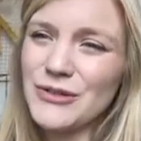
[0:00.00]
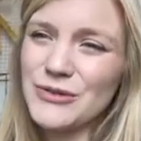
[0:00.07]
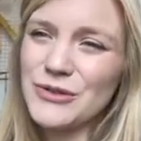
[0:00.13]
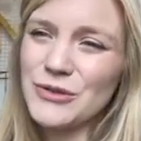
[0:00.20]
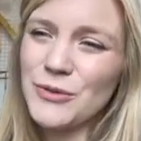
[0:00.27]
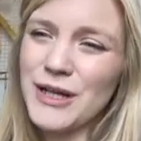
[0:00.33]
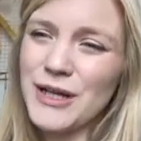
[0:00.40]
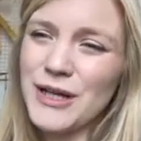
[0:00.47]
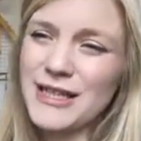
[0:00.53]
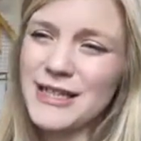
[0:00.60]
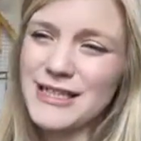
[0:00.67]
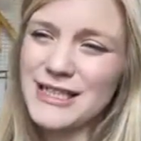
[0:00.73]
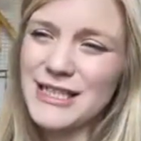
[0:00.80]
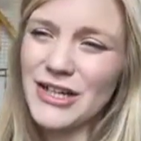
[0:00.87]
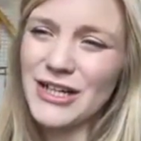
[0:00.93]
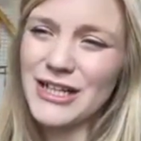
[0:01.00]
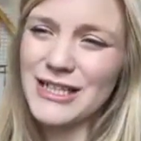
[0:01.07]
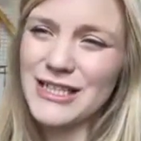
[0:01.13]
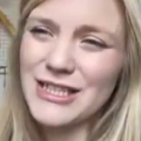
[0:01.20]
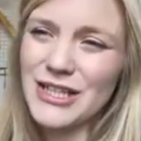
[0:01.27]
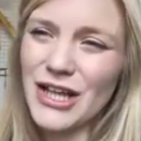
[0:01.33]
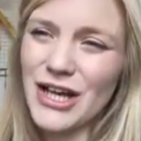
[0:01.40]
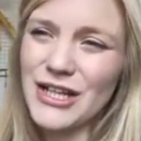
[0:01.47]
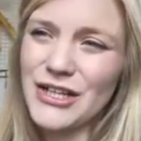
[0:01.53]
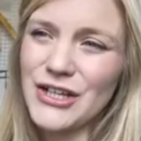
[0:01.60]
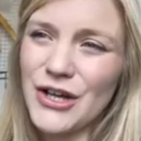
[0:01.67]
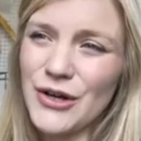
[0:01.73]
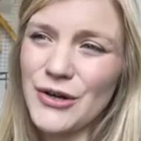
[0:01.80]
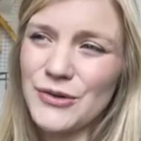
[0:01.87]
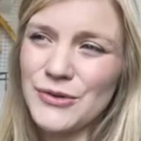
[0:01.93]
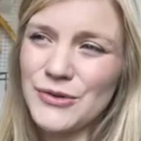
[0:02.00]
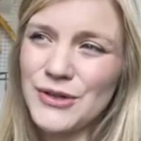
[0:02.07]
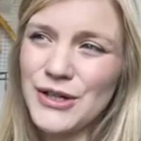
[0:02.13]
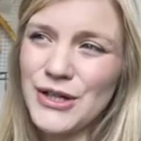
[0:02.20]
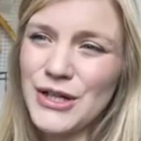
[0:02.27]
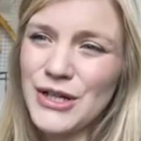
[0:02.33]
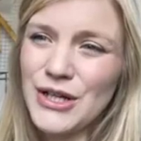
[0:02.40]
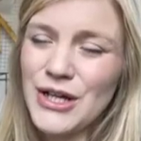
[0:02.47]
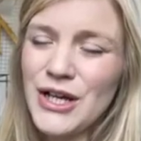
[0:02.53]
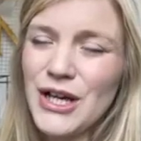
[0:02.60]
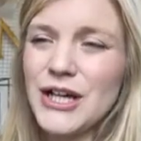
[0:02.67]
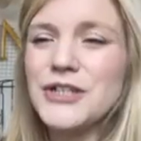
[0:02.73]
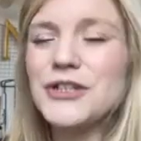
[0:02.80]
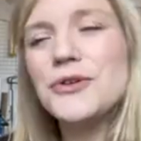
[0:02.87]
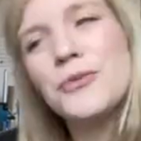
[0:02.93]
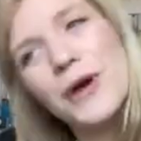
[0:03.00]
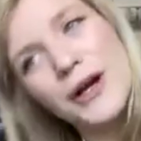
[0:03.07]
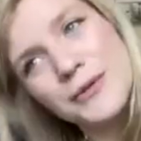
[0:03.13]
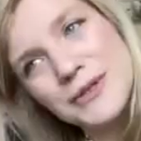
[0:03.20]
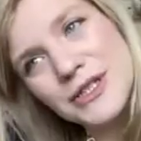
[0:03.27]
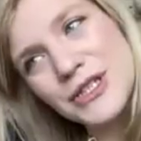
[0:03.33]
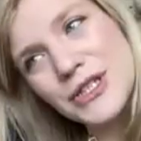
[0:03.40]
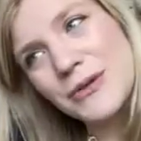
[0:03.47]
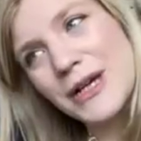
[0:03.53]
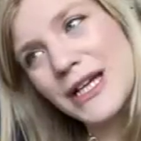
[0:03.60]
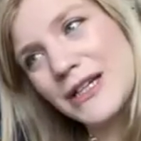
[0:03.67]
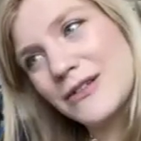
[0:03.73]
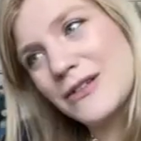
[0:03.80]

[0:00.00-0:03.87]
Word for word: tweak the designs so that I know I knew what I was doing